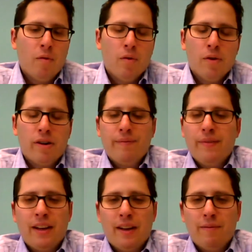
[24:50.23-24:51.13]
or
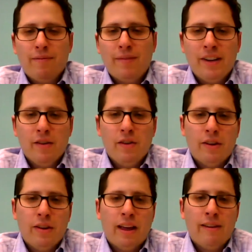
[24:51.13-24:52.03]

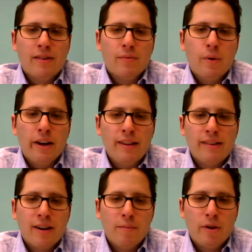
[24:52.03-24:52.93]
having a swearing-in
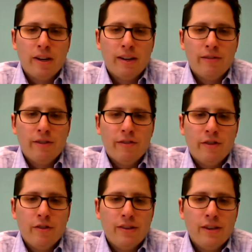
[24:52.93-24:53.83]
ceremony
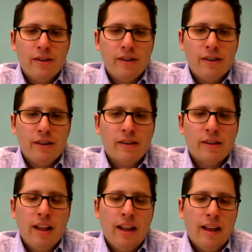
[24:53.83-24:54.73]
for new citizens,
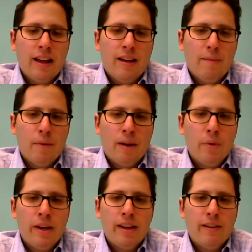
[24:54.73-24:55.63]
and
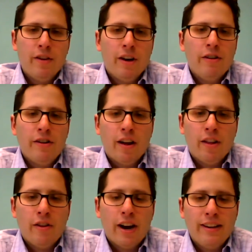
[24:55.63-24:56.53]
we can give you 100
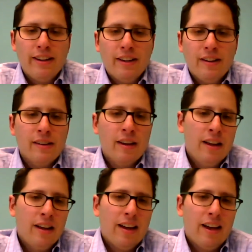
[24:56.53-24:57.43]
other ideas.
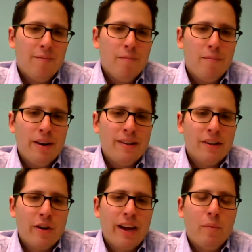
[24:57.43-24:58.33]
But it's a
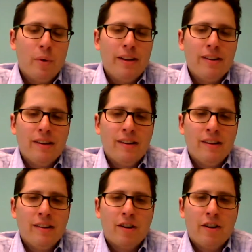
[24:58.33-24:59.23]
great way to
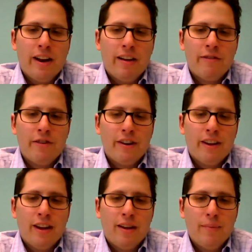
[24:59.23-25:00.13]
start an effort
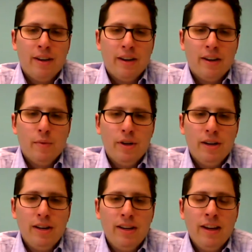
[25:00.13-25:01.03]
in a
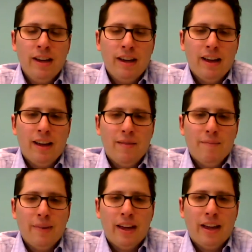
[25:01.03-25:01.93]
community,
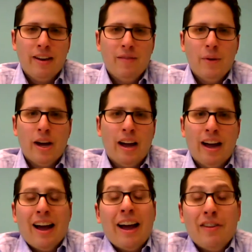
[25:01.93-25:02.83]
and
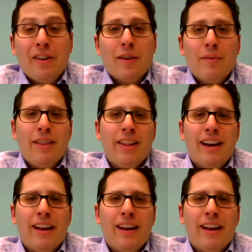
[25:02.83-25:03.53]
I highly recommend that